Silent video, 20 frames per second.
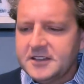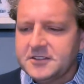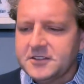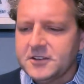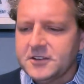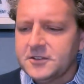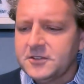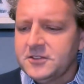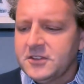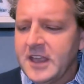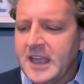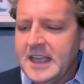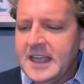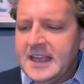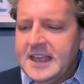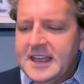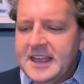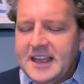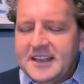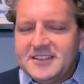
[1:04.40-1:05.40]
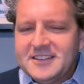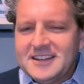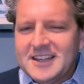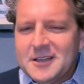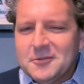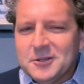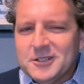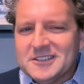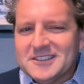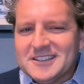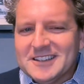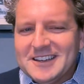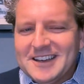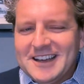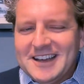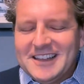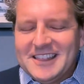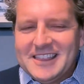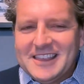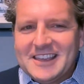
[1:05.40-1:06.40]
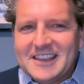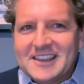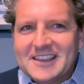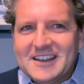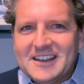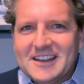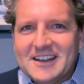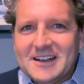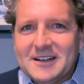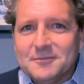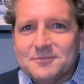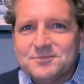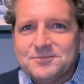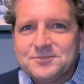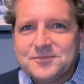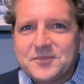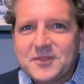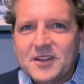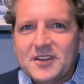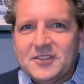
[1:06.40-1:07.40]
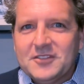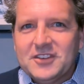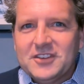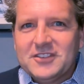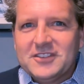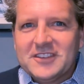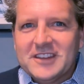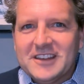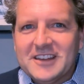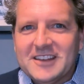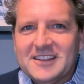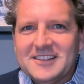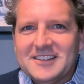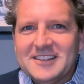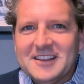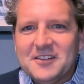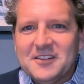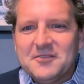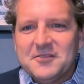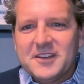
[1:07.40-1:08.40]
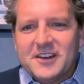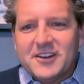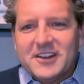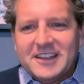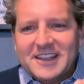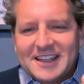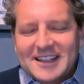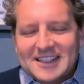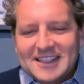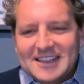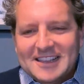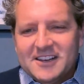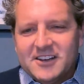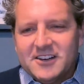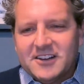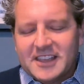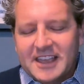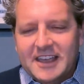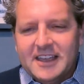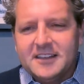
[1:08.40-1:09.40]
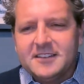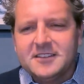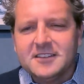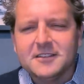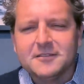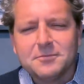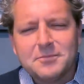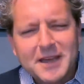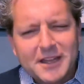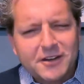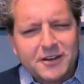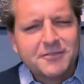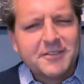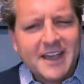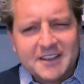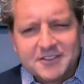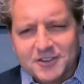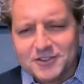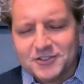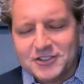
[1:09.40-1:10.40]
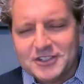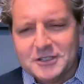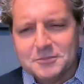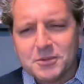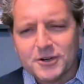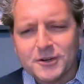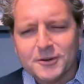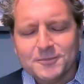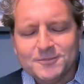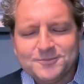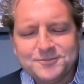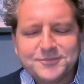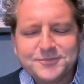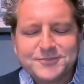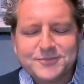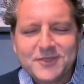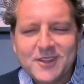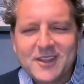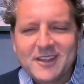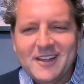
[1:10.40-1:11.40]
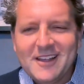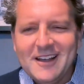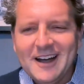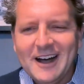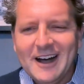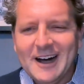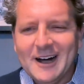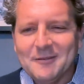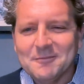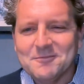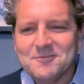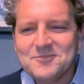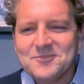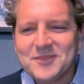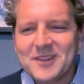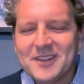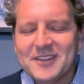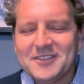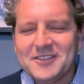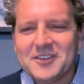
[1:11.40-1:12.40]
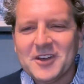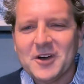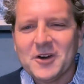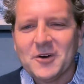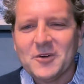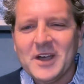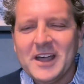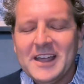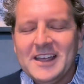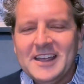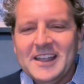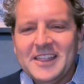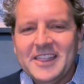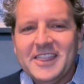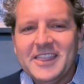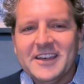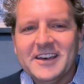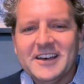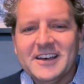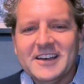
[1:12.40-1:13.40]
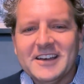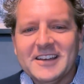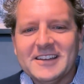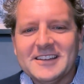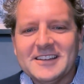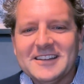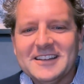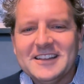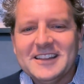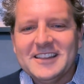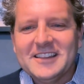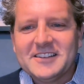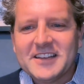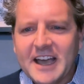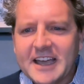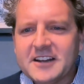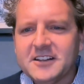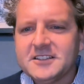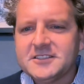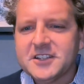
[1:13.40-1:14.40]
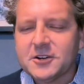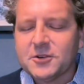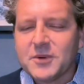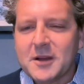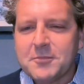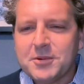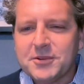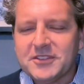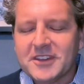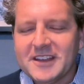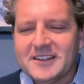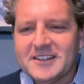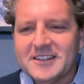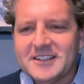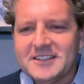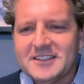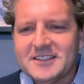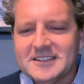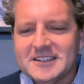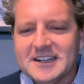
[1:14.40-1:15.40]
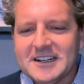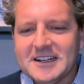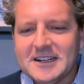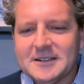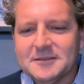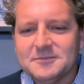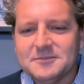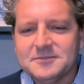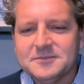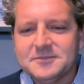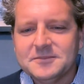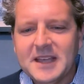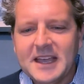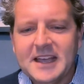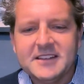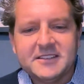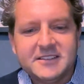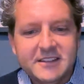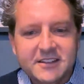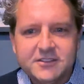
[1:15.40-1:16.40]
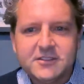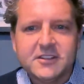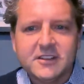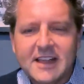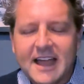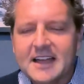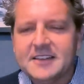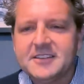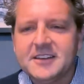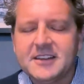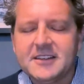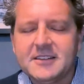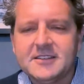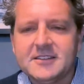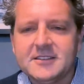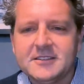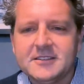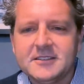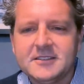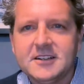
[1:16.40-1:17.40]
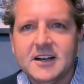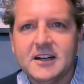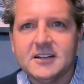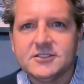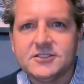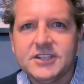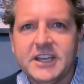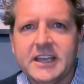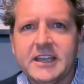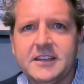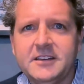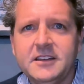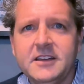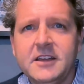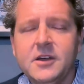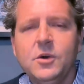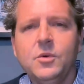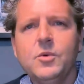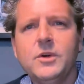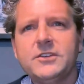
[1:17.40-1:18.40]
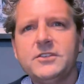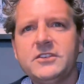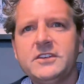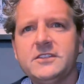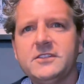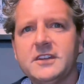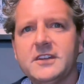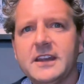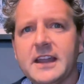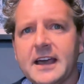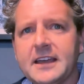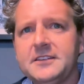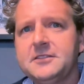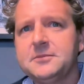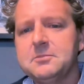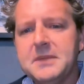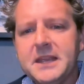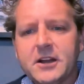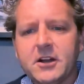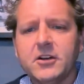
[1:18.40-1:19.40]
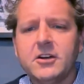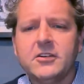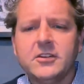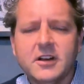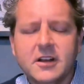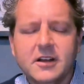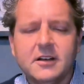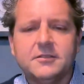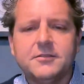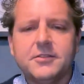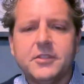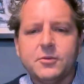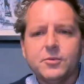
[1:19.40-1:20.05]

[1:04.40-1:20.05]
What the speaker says: Tezos, has enabled, I think, just a very clear case of better, faster, cheaper. So the titles are represented as digital assets on chain, which is a nice mirror